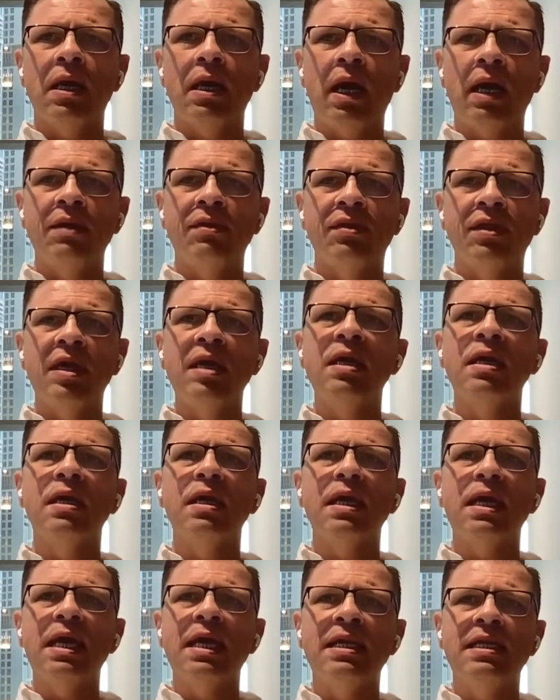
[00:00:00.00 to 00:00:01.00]
I
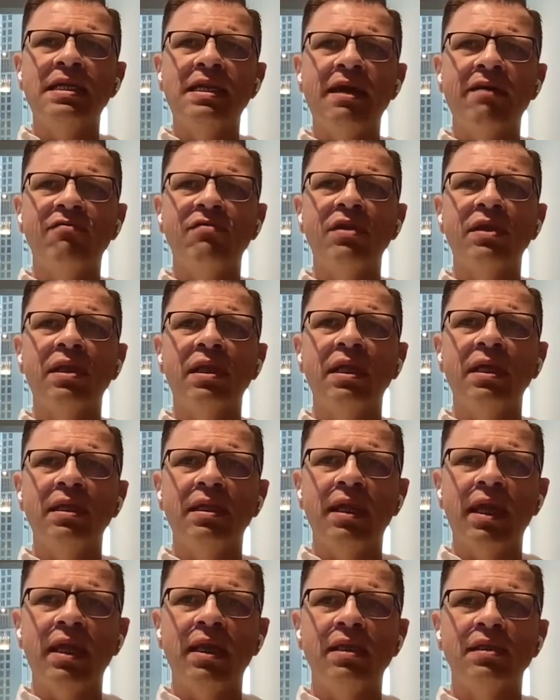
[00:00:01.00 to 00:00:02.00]
think it
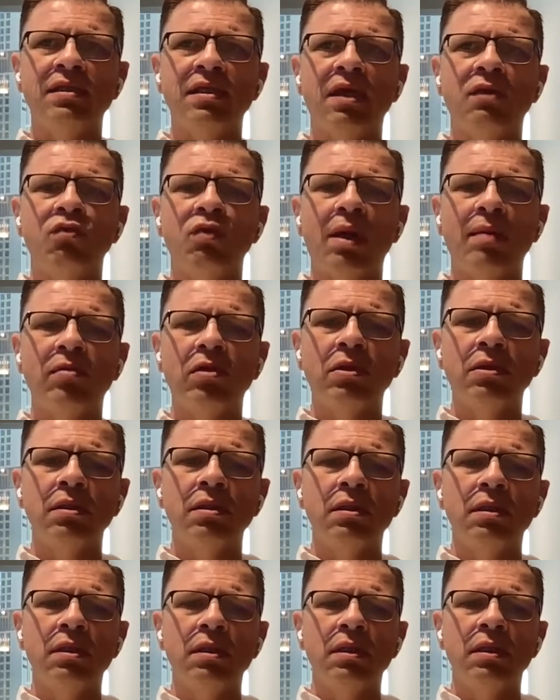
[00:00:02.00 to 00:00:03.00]
definitely takes a
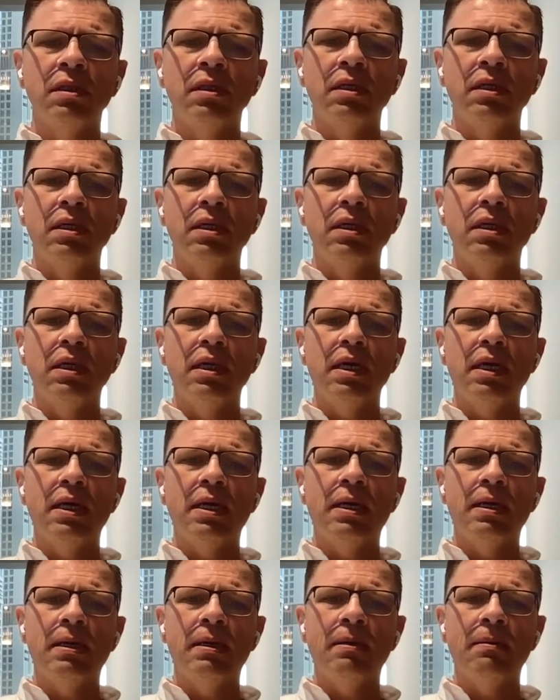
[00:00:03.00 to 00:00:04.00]
rebel,
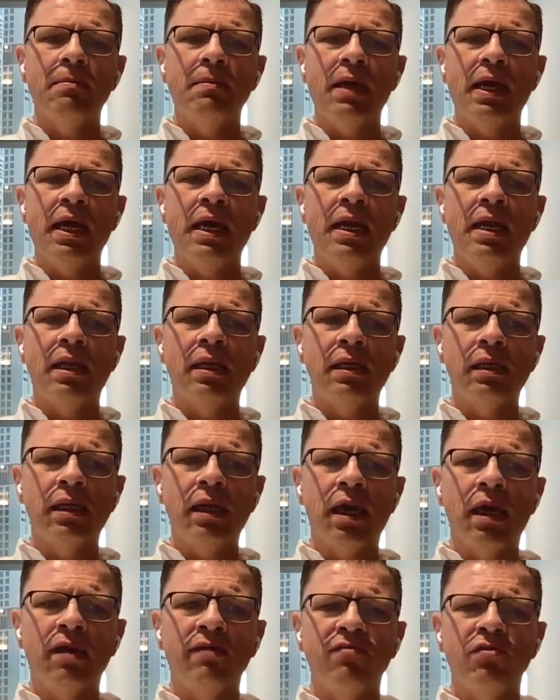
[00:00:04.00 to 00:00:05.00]
and a
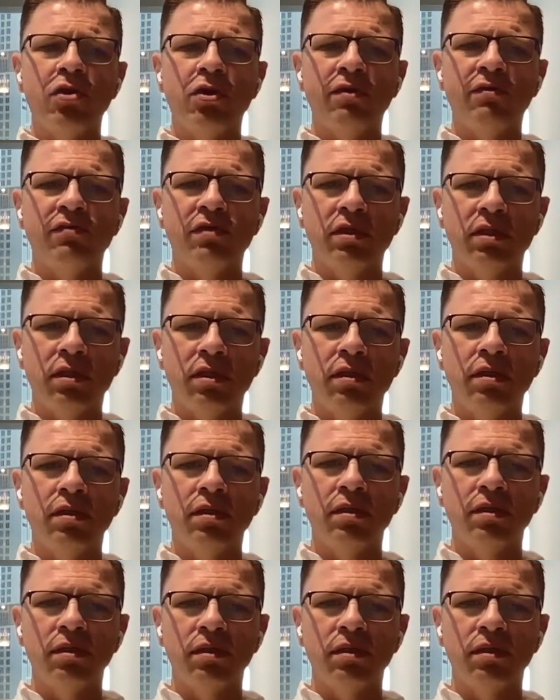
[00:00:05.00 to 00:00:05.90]
lot of nerves.